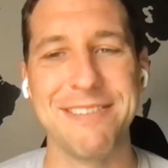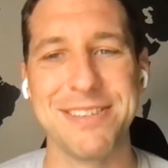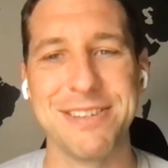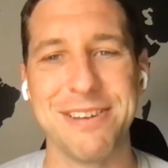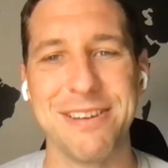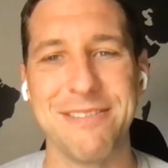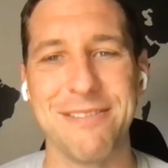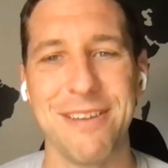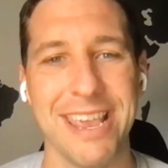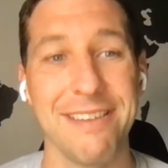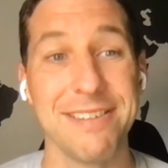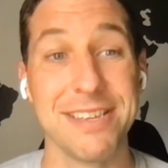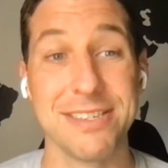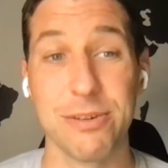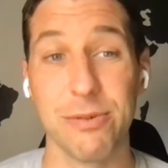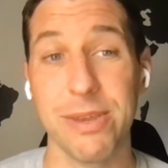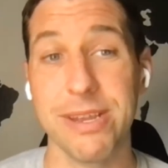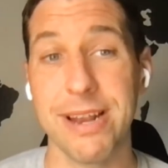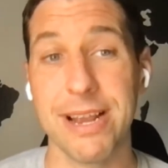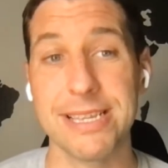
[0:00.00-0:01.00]
So it gives us
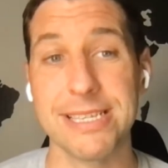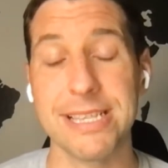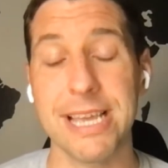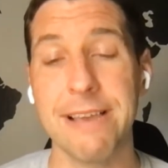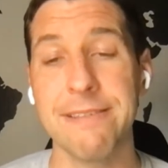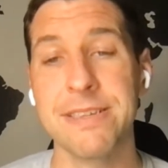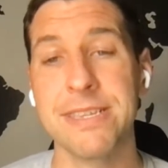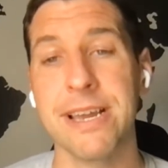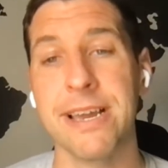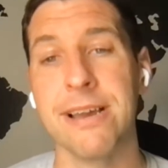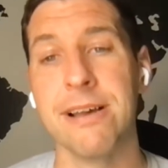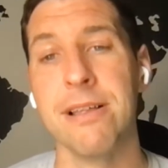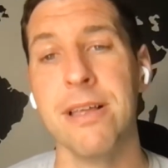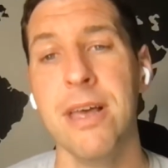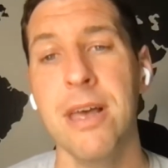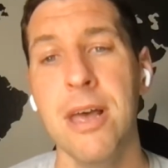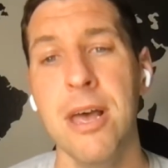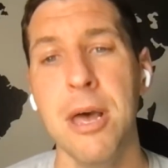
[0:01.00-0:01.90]
a really nice lifestyle.